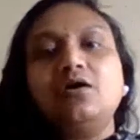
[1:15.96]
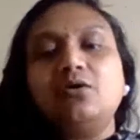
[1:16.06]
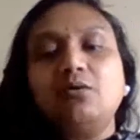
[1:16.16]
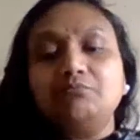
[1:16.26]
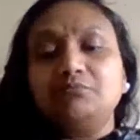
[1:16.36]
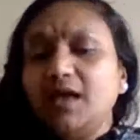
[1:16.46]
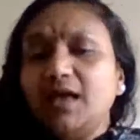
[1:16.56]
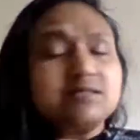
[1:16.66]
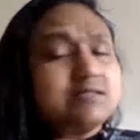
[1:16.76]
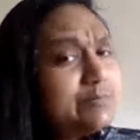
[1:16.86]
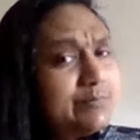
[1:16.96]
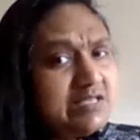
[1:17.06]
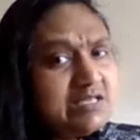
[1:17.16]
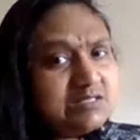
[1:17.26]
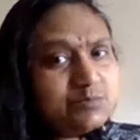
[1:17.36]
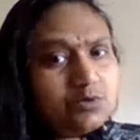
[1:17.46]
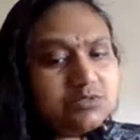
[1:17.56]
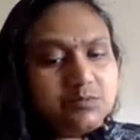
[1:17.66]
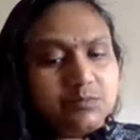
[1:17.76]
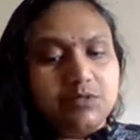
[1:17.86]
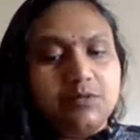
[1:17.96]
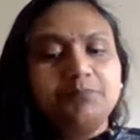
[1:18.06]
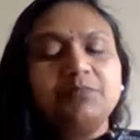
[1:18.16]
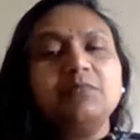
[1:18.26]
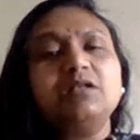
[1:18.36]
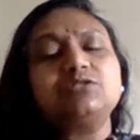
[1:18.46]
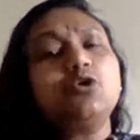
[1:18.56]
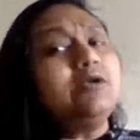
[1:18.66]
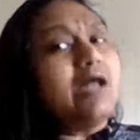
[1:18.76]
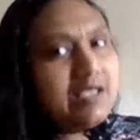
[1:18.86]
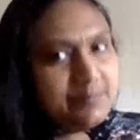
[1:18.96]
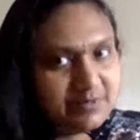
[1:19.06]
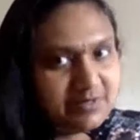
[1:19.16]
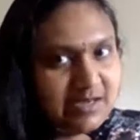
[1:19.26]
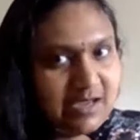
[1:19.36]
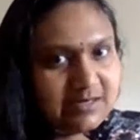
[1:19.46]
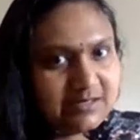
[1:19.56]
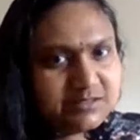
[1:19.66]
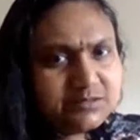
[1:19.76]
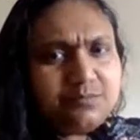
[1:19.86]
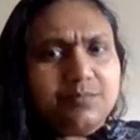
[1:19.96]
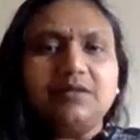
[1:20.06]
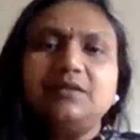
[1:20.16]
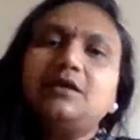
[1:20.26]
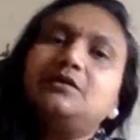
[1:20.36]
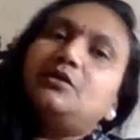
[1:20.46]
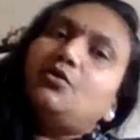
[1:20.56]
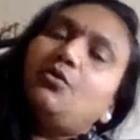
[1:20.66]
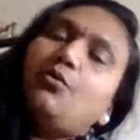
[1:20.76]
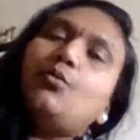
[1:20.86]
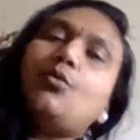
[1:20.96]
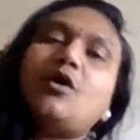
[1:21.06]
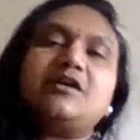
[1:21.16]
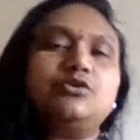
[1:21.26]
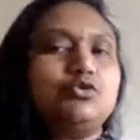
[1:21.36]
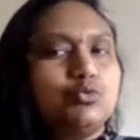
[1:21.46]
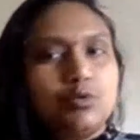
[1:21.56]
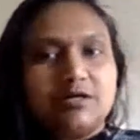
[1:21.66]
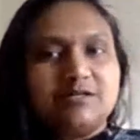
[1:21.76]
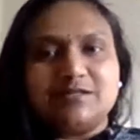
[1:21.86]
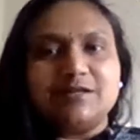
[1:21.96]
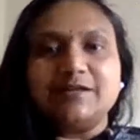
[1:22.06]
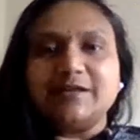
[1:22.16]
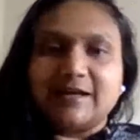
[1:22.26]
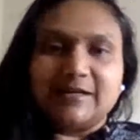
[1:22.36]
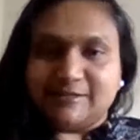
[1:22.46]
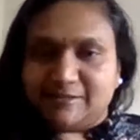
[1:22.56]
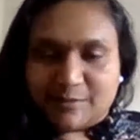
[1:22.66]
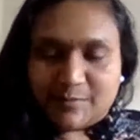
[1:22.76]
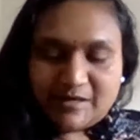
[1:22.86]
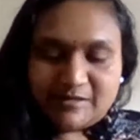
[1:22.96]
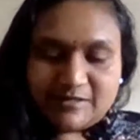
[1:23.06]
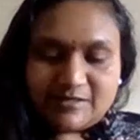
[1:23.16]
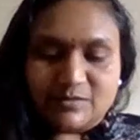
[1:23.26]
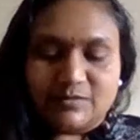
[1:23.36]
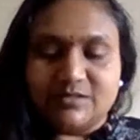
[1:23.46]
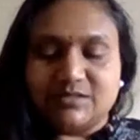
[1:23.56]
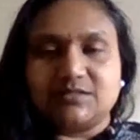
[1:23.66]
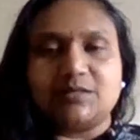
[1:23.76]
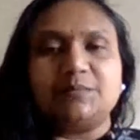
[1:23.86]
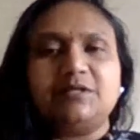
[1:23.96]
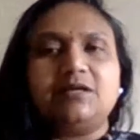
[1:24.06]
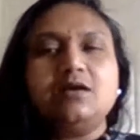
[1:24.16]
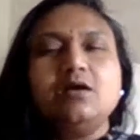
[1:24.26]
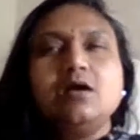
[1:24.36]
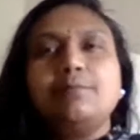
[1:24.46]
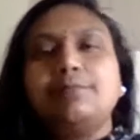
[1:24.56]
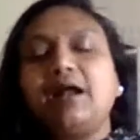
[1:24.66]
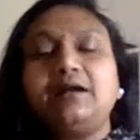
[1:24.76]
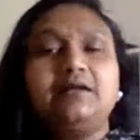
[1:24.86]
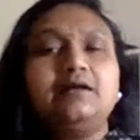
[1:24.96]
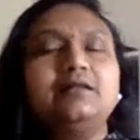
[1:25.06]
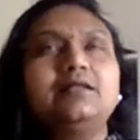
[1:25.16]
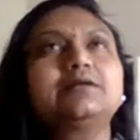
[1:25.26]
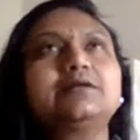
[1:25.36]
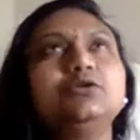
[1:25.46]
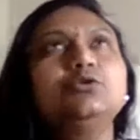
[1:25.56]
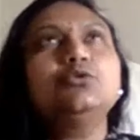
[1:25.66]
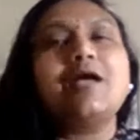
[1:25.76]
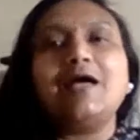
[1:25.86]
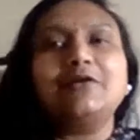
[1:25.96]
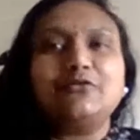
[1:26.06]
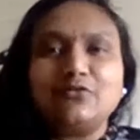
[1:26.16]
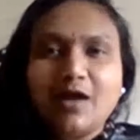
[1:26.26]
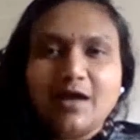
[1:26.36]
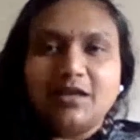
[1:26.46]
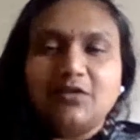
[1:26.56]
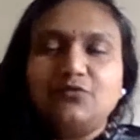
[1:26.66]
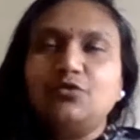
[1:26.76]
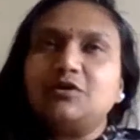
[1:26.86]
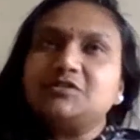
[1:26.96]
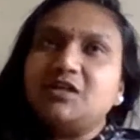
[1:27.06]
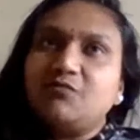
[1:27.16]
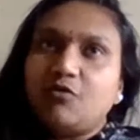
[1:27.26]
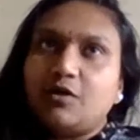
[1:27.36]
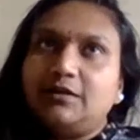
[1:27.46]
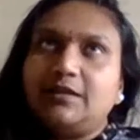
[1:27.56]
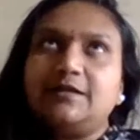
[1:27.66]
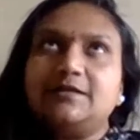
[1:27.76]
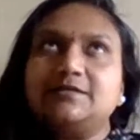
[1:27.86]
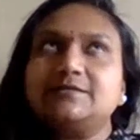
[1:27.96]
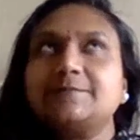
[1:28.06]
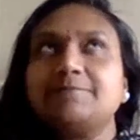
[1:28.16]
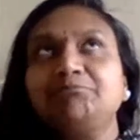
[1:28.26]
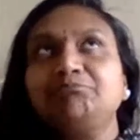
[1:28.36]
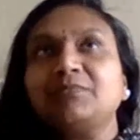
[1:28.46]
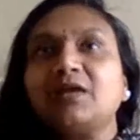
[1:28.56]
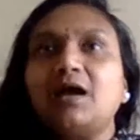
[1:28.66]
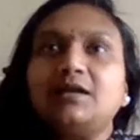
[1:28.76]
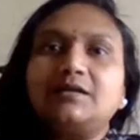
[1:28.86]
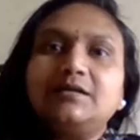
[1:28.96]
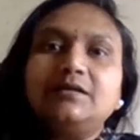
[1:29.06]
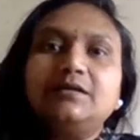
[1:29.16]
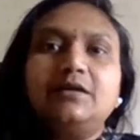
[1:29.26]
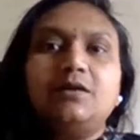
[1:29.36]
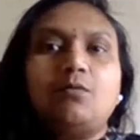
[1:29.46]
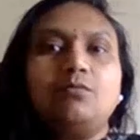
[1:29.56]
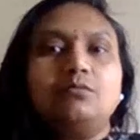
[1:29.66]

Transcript: as simply as possible. It's not hyper realism, but then walking towards a realistic painting. So this is something practical that you can try if you are someone that is already